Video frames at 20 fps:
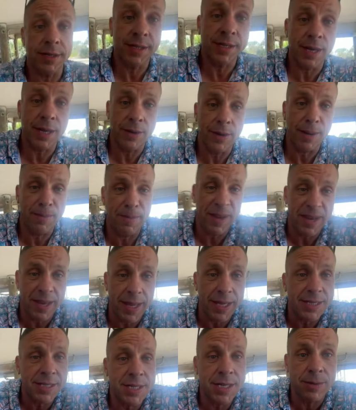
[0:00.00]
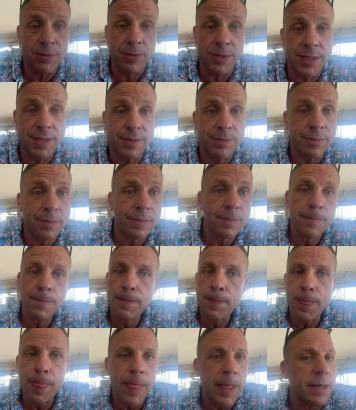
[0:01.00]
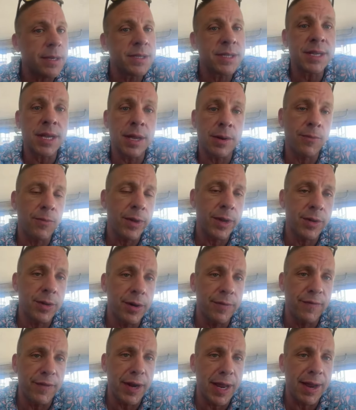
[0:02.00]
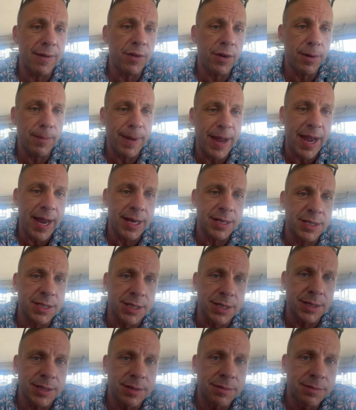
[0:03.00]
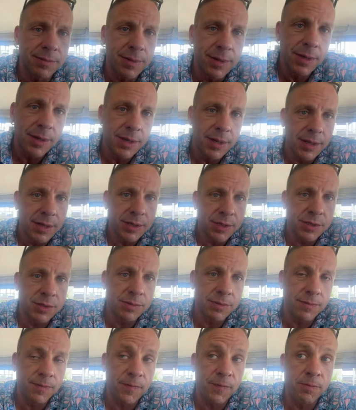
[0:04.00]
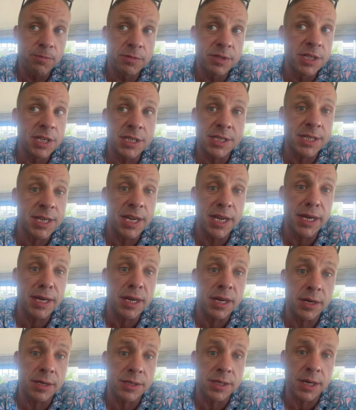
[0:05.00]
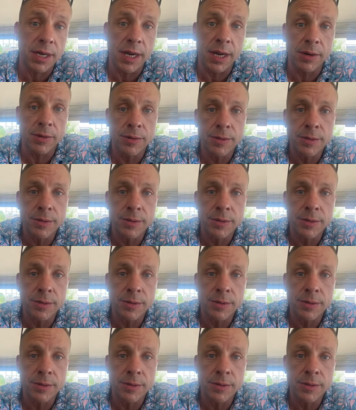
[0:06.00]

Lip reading: So, I mean, that shit was something we could have never imagined just 10 years ago.